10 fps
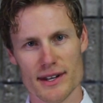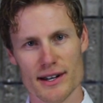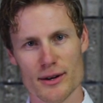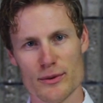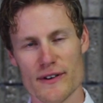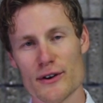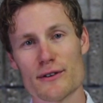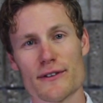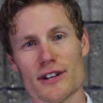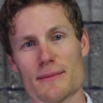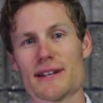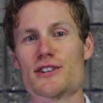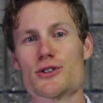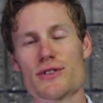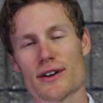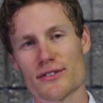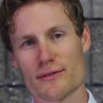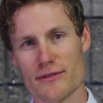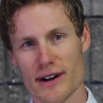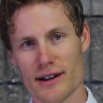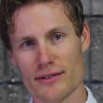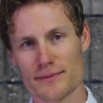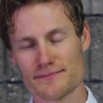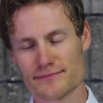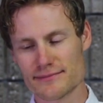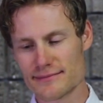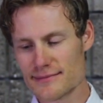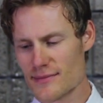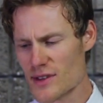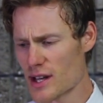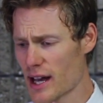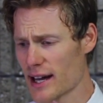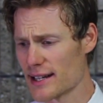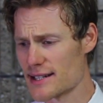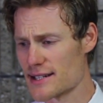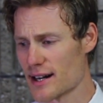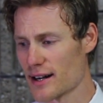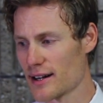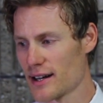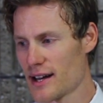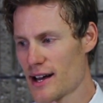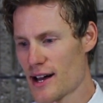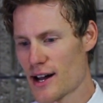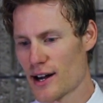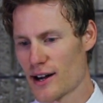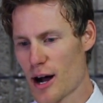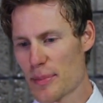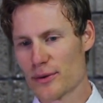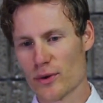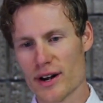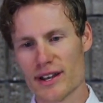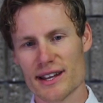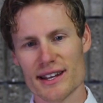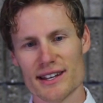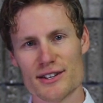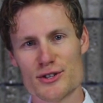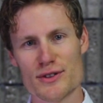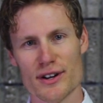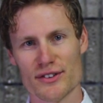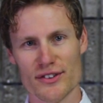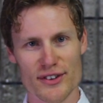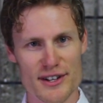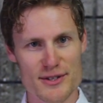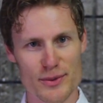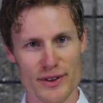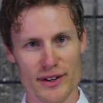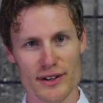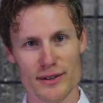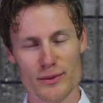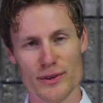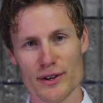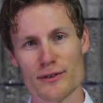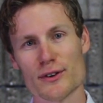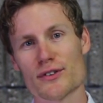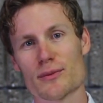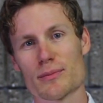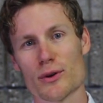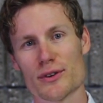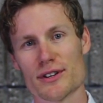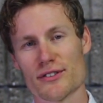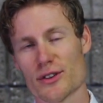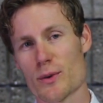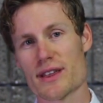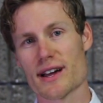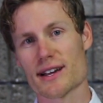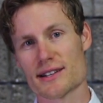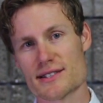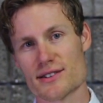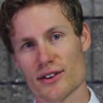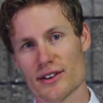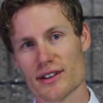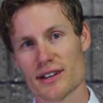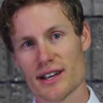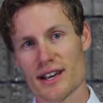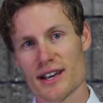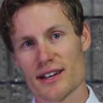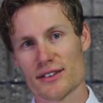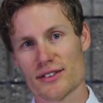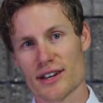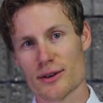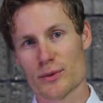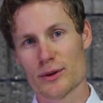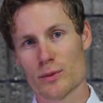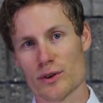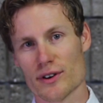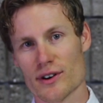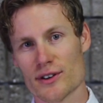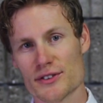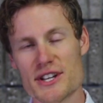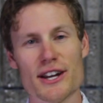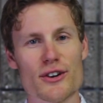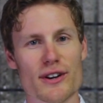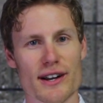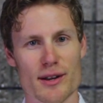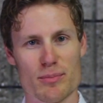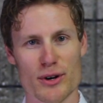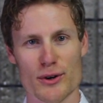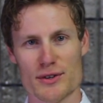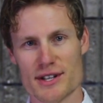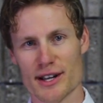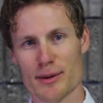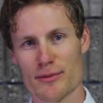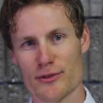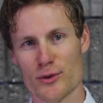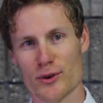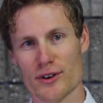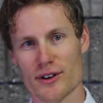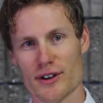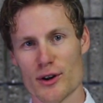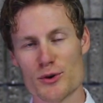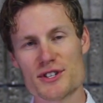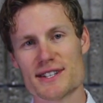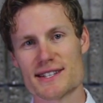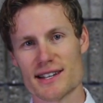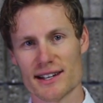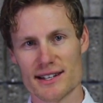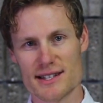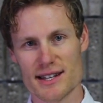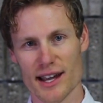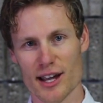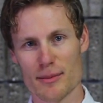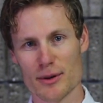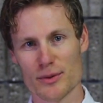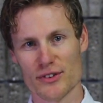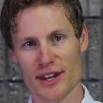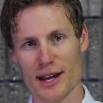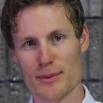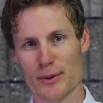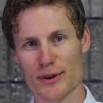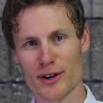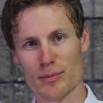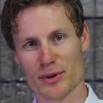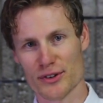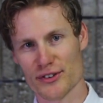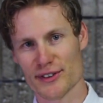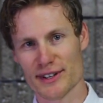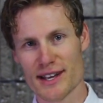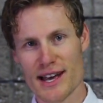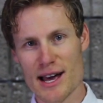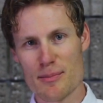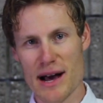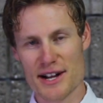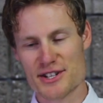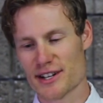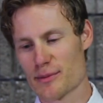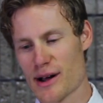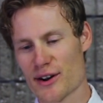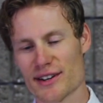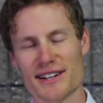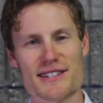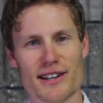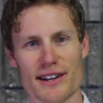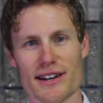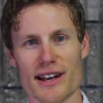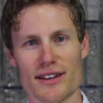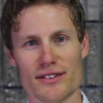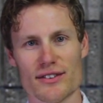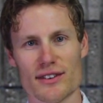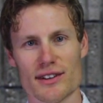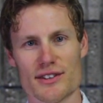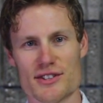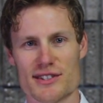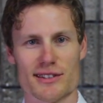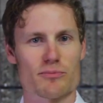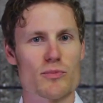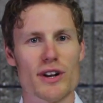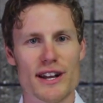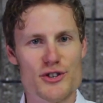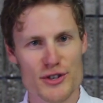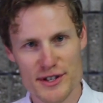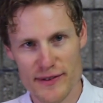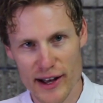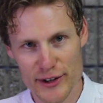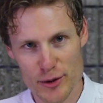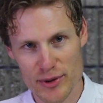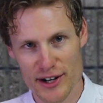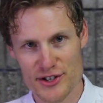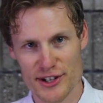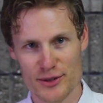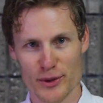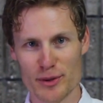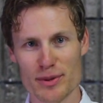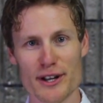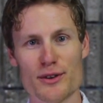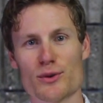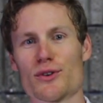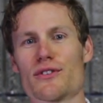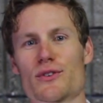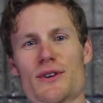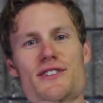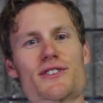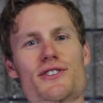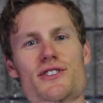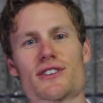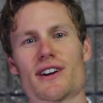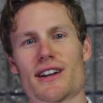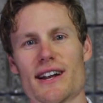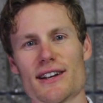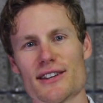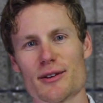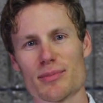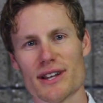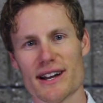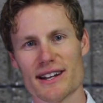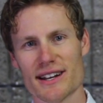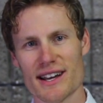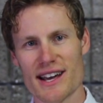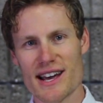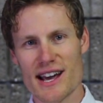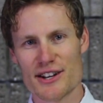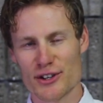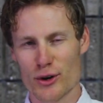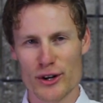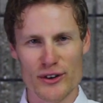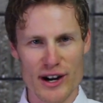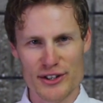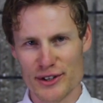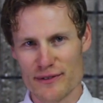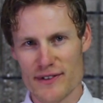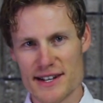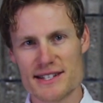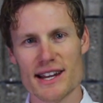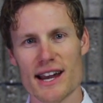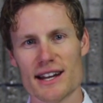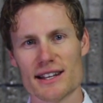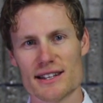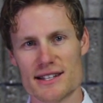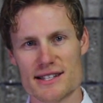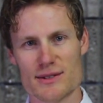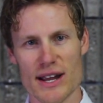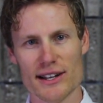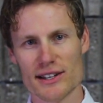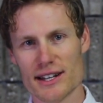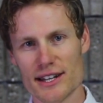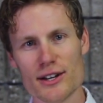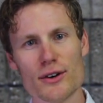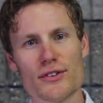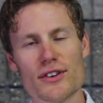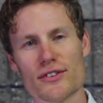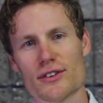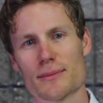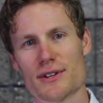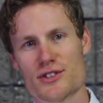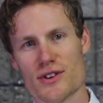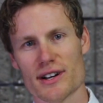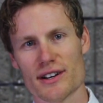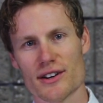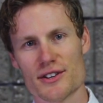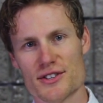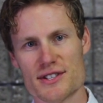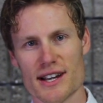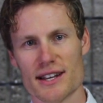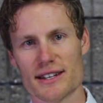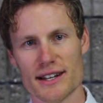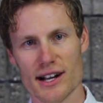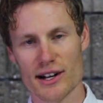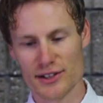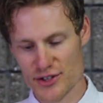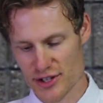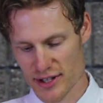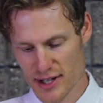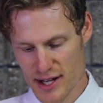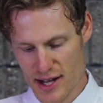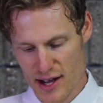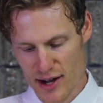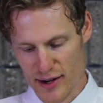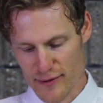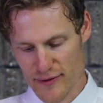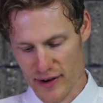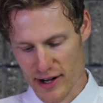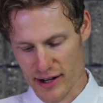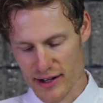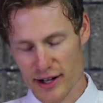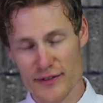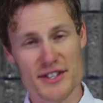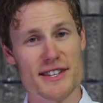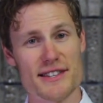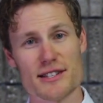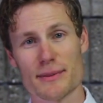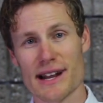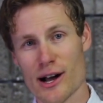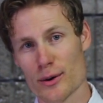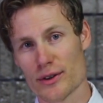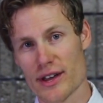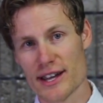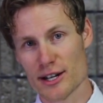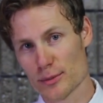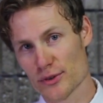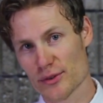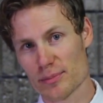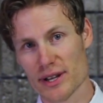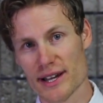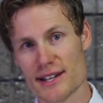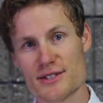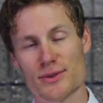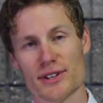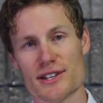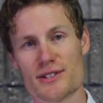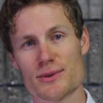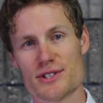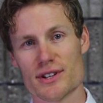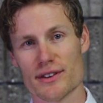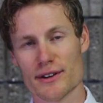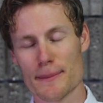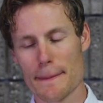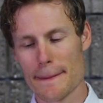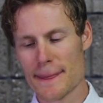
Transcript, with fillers: Um, we founded Filament in 2005, and uh, uh, up and running in 2006 with our with our first employees. And the way that got started is that we were all tinkering on a prototype for an ocean science game. It was a game that we were all personally passionate about and excited as uh, just a, an interest value project where you play the role of a researcher on an alien planet and you're going around and you're investigating this alien ecosystem and trying to understand the ecology of, uh, of the system and how all the animals and plants relate to each other.